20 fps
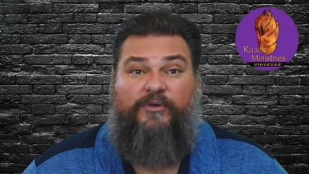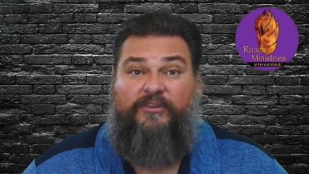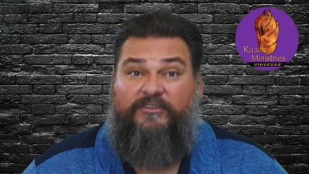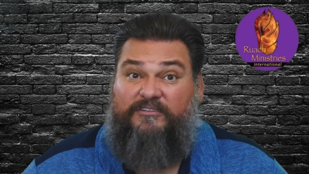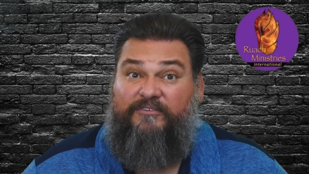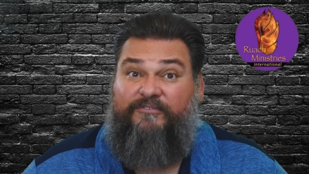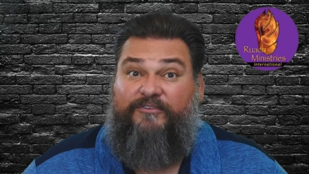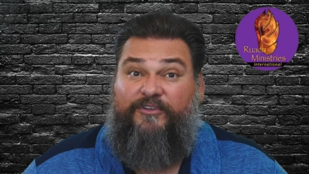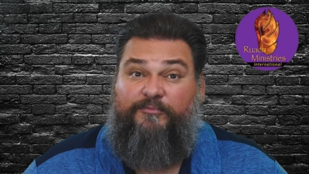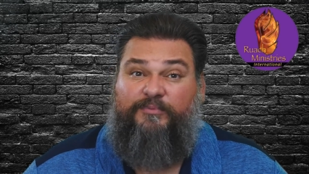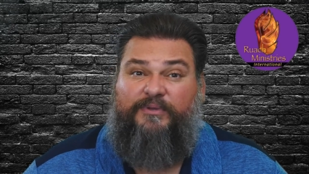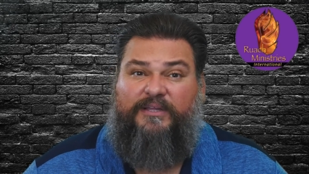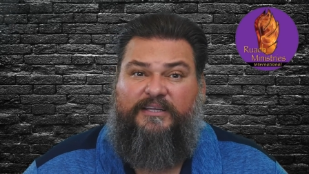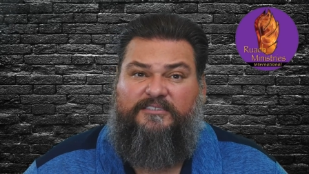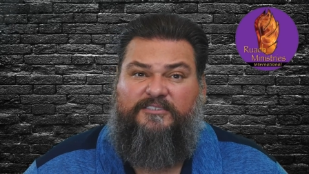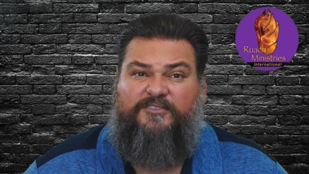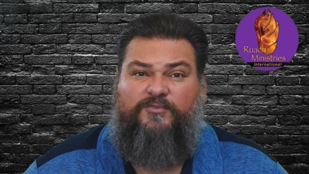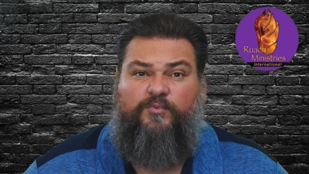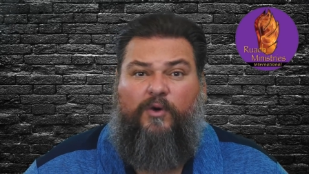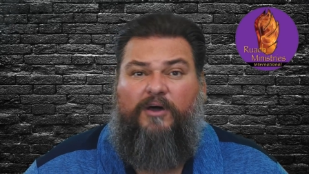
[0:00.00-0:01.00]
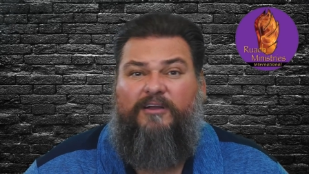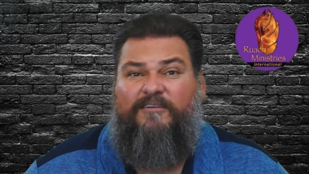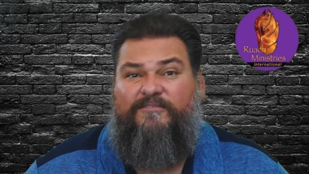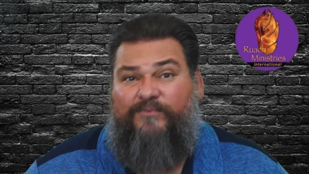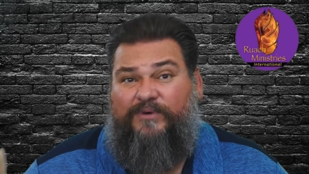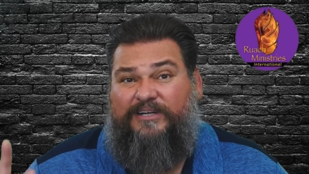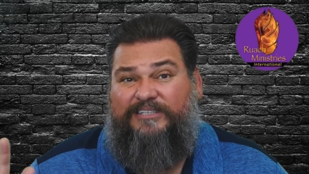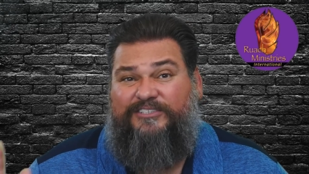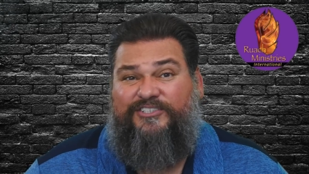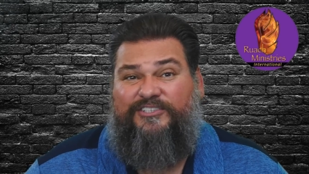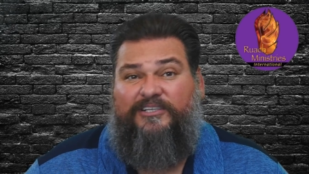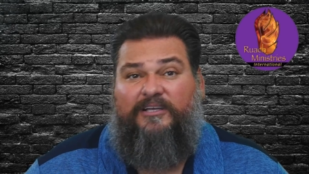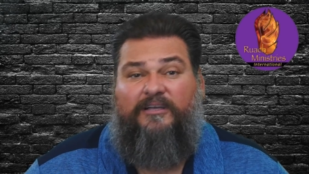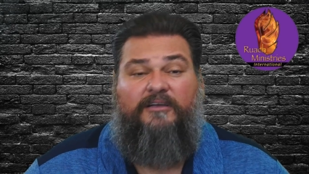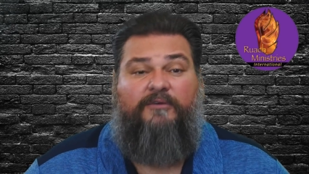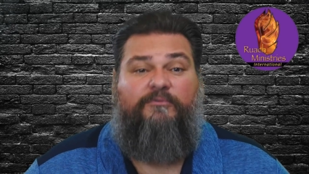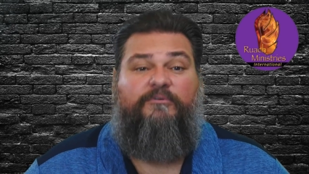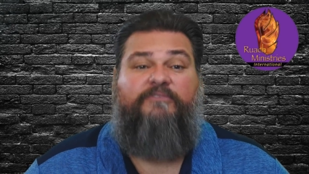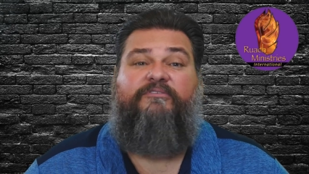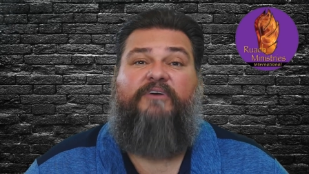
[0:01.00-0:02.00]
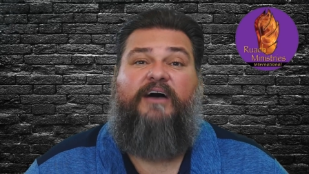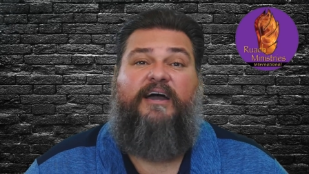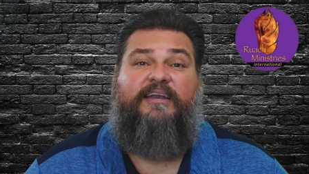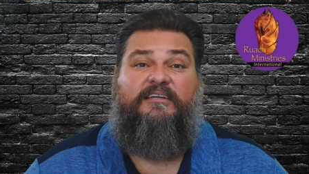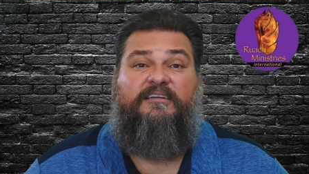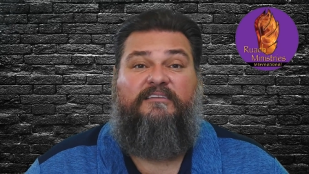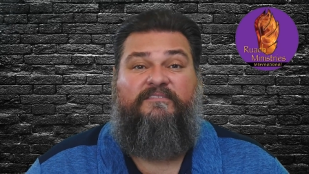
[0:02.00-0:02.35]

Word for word: Well, there's a few places, one of which we find in